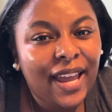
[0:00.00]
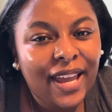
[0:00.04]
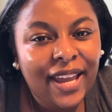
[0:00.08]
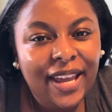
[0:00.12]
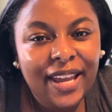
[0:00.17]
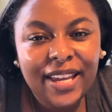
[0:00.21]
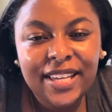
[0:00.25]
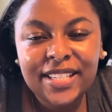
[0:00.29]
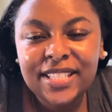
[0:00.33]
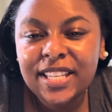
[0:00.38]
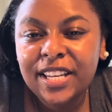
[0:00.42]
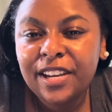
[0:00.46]

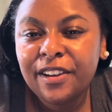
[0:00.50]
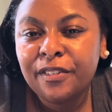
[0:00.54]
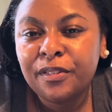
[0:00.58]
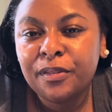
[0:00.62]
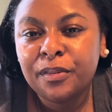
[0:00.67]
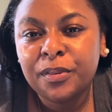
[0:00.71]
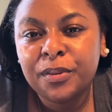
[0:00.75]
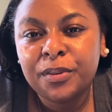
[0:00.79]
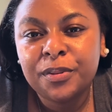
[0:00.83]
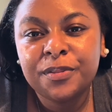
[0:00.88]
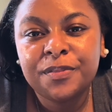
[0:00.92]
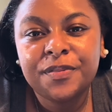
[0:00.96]
It's
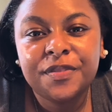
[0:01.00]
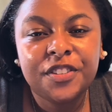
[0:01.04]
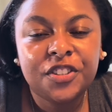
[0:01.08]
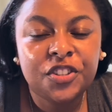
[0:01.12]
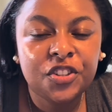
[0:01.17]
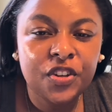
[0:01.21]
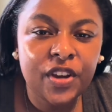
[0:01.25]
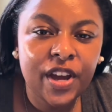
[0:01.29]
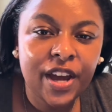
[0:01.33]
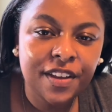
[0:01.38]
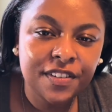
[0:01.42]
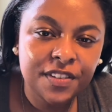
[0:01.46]
inevitable.
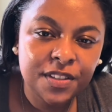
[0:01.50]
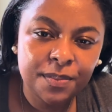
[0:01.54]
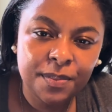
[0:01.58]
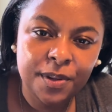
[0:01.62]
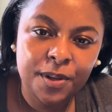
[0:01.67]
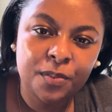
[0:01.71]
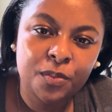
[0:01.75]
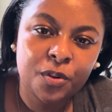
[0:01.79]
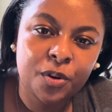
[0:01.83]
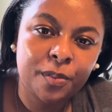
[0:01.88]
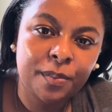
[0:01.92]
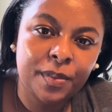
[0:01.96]
You have to make
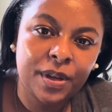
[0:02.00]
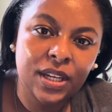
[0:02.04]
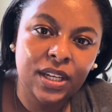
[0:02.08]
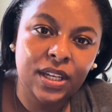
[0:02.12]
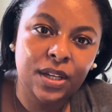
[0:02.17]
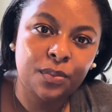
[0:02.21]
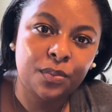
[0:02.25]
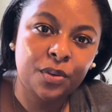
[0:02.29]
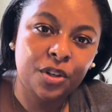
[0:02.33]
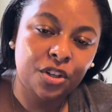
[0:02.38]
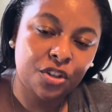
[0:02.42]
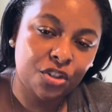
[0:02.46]
more money
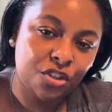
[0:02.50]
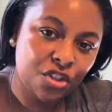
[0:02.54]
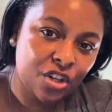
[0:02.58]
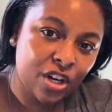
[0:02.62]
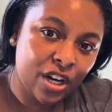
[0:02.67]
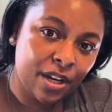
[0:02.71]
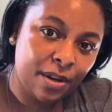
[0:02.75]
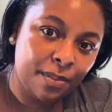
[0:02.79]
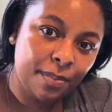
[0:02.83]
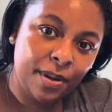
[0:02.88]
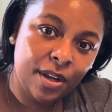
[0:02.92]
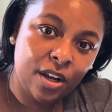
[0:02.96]
when you're
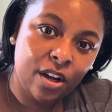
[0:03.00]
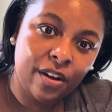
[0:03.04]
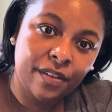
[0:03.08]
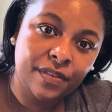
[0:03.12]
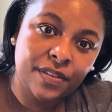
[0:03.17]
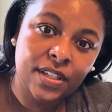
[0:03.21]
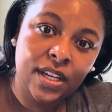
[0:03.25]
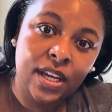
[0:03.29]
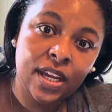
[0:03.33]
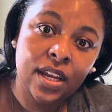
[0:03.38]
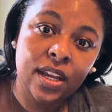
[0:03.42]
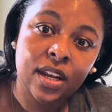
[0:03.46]
trying to pay off
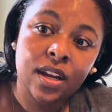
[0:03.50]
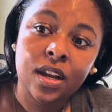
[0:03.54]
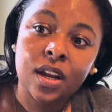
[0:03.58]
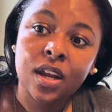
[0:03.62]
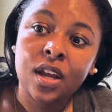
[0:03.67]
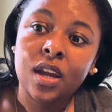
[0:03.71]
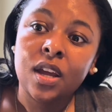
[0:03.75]
debt.